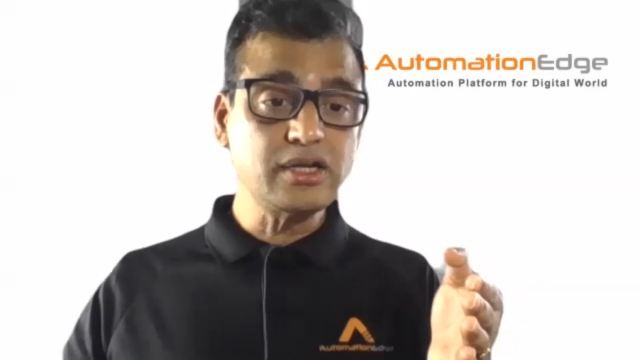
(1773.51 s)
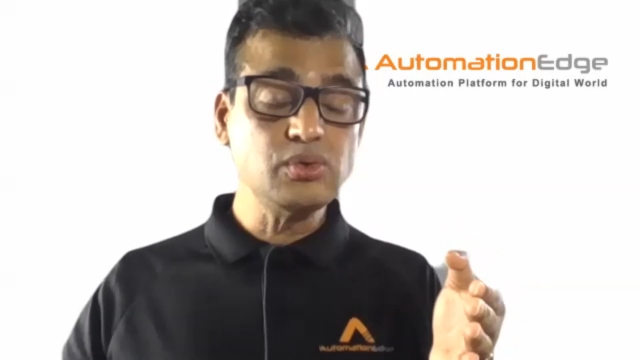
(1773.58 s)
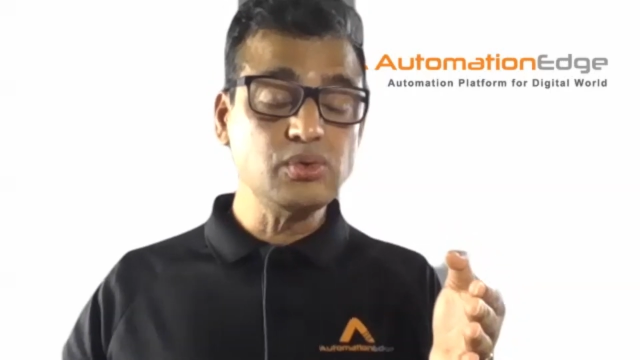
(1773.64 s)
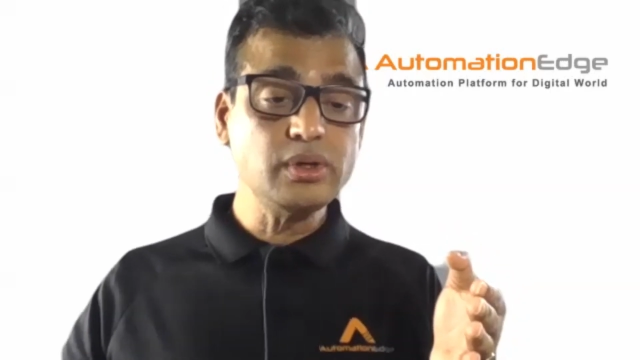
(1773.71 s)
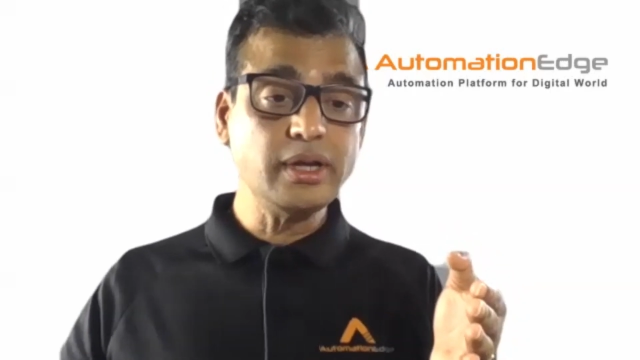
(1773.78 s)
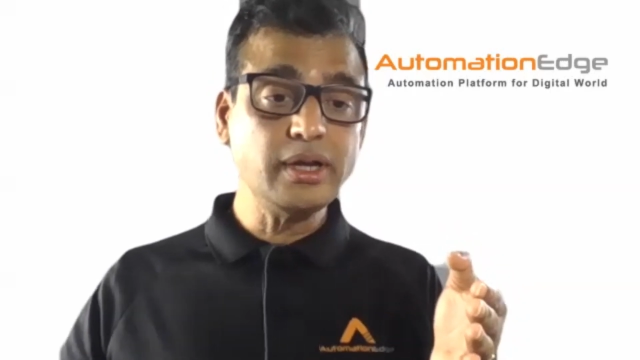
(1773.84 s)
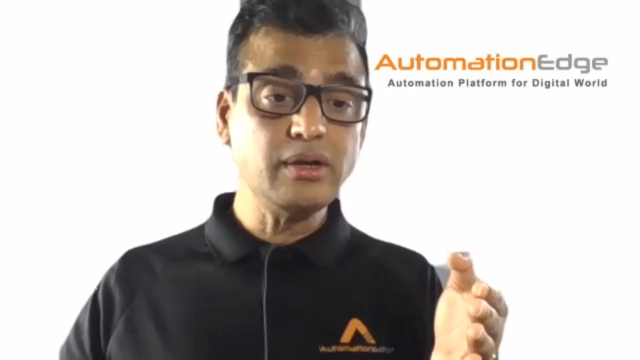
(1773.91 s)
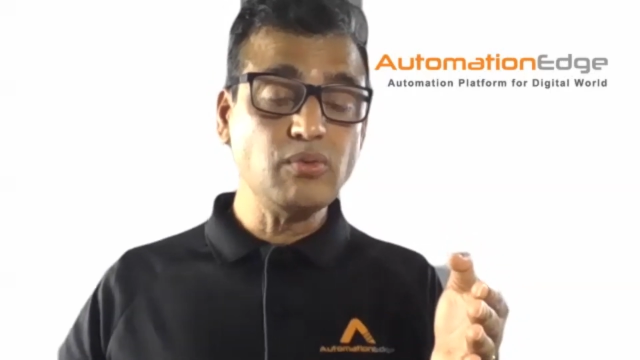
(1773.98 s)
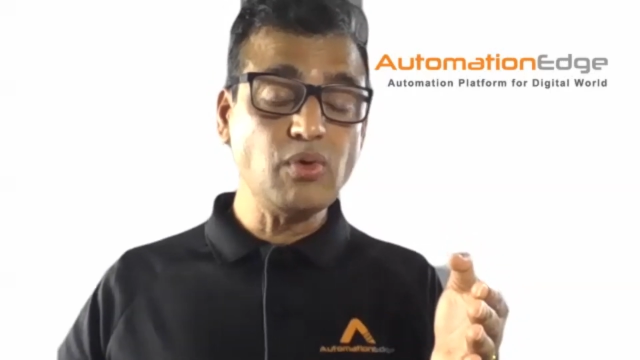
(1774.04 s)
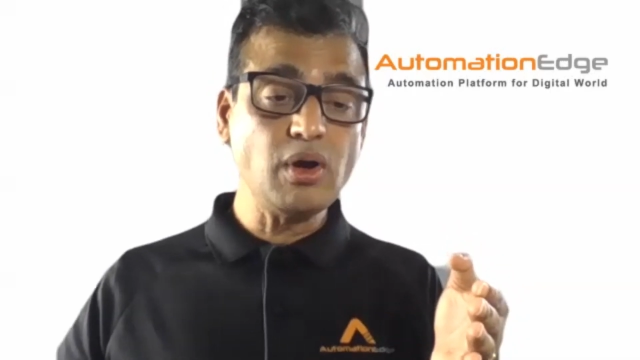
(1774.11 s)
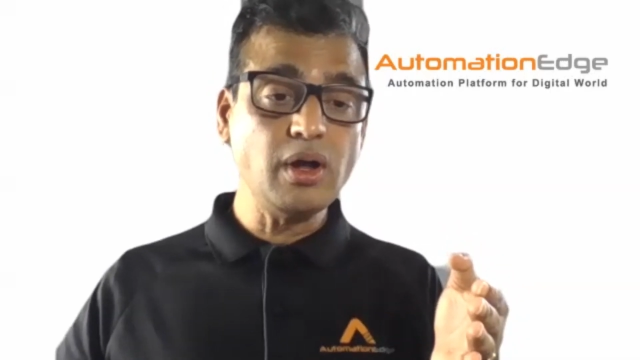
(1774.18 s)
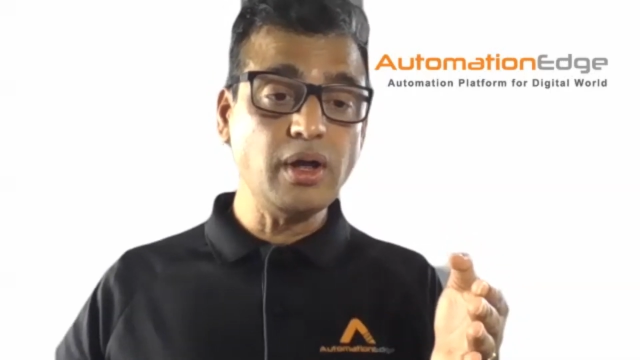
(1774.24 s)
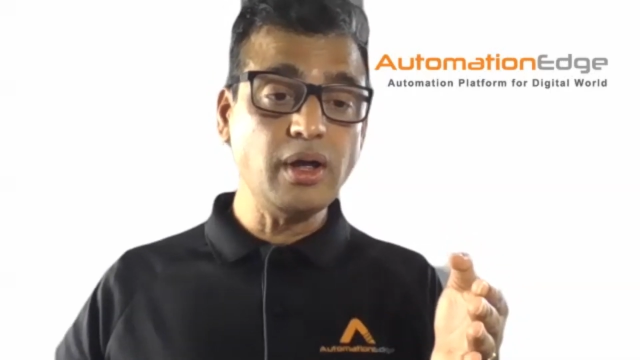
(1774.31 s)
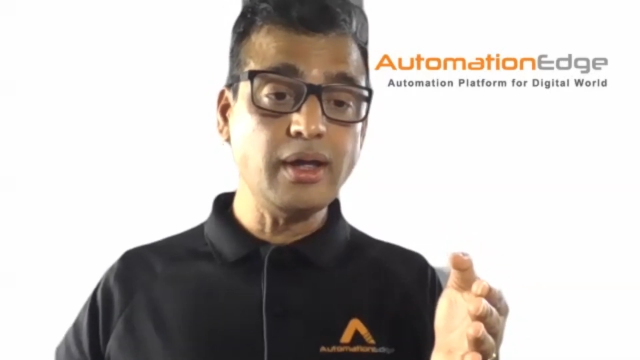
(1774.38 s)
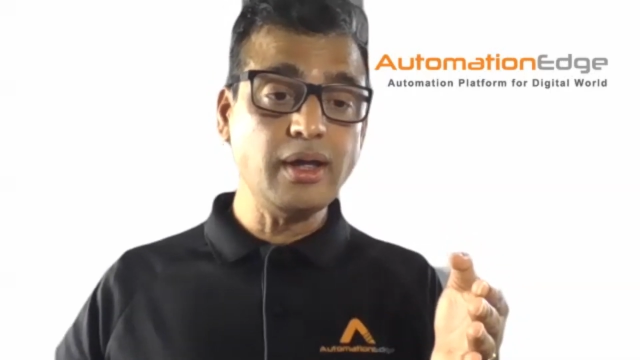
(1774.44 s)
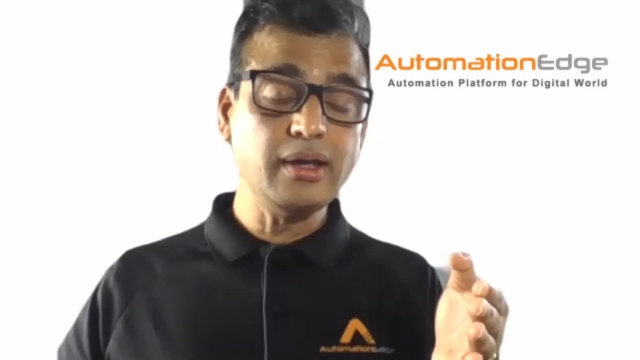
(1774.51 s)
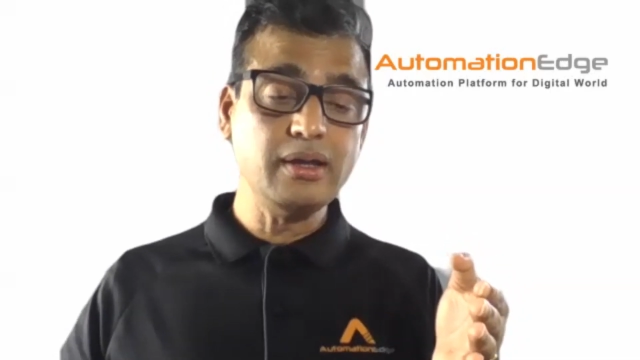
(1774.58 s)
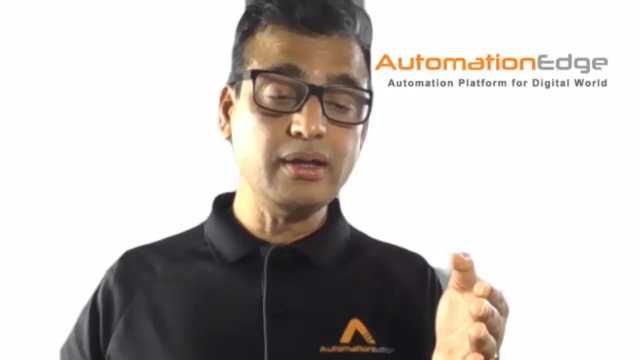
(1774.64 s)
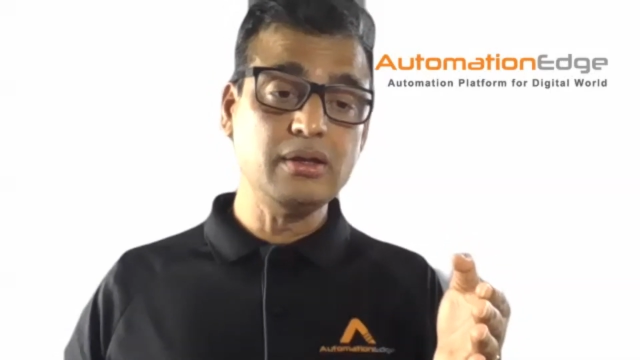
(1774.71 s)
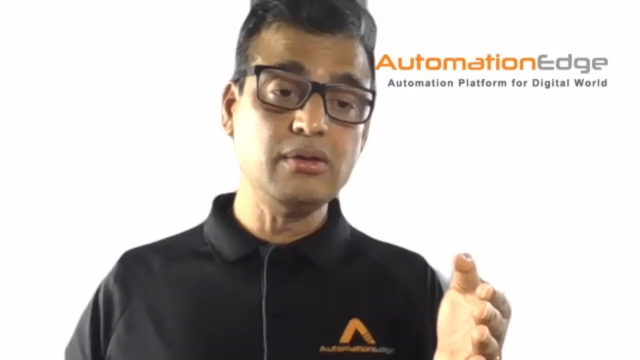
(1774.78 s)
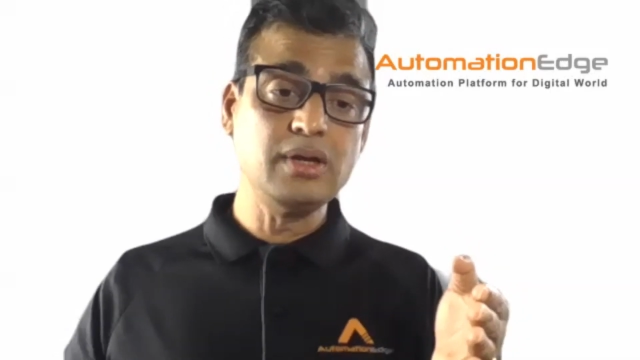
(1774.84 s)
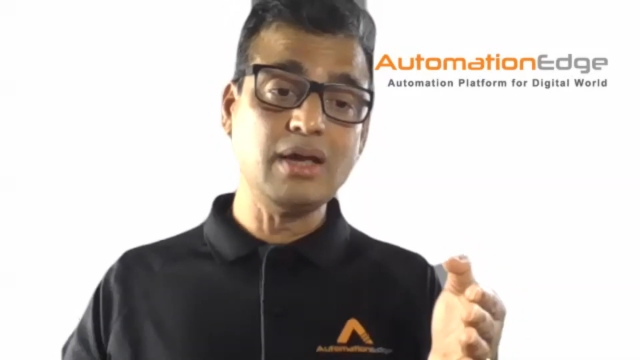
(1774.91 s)
to
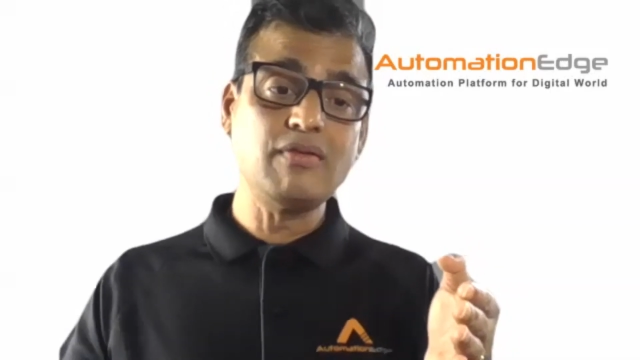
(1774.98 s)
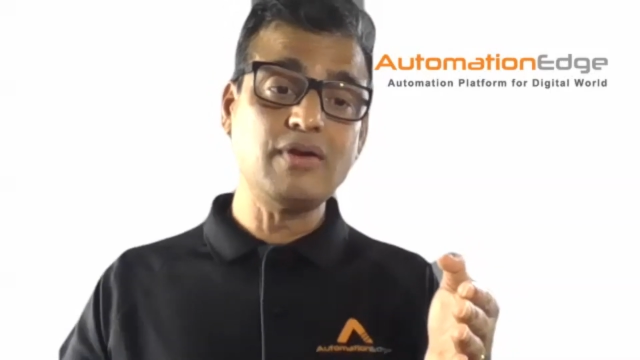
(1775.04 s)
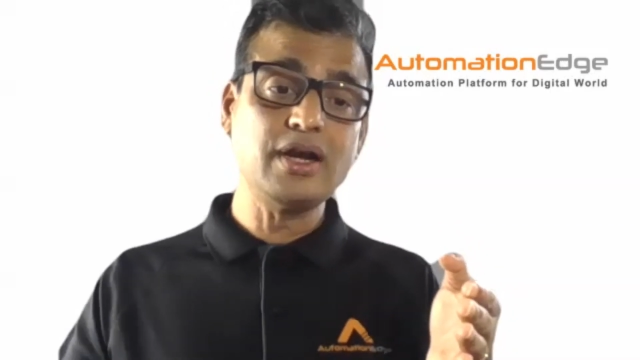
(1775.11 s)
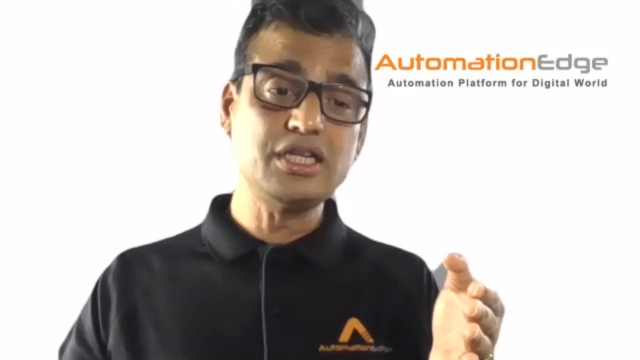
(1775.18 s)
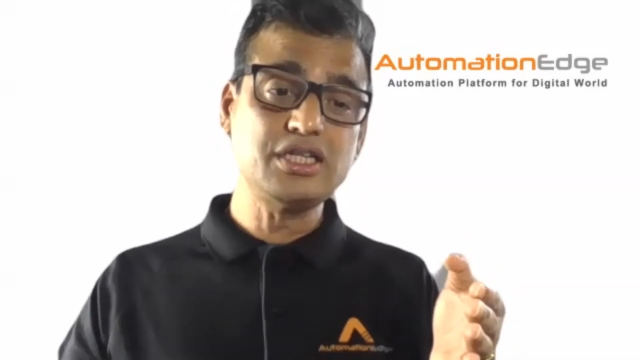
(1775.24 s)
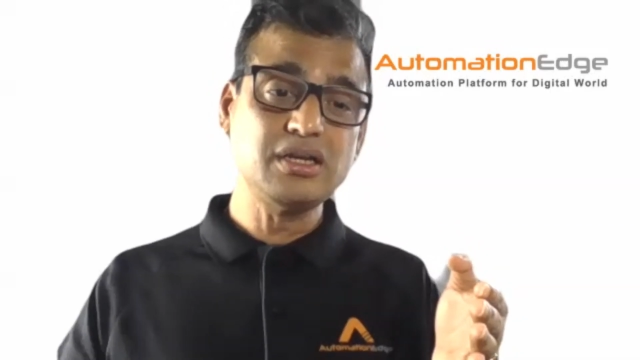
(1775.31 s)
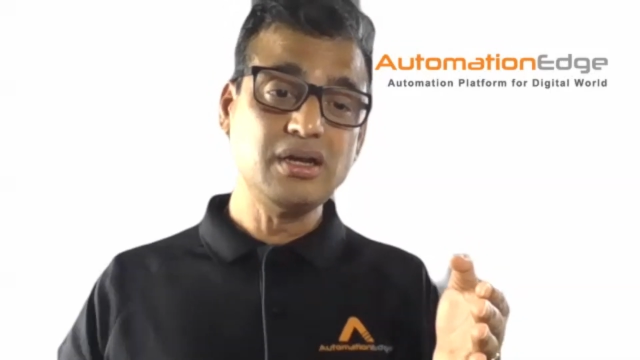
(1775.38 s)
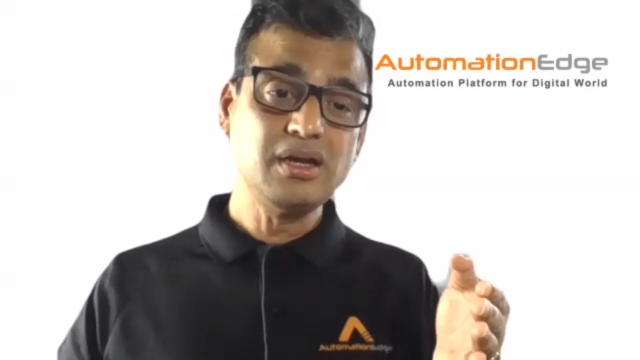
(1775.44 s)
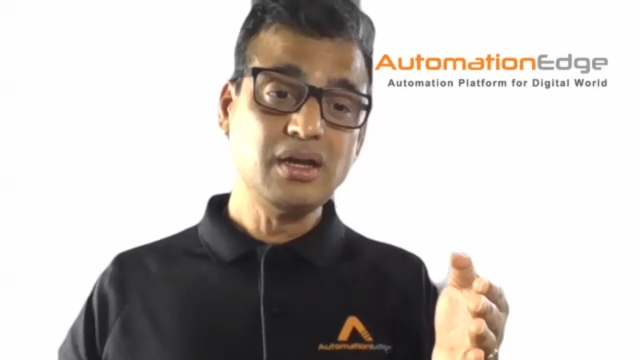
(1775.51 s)
leverage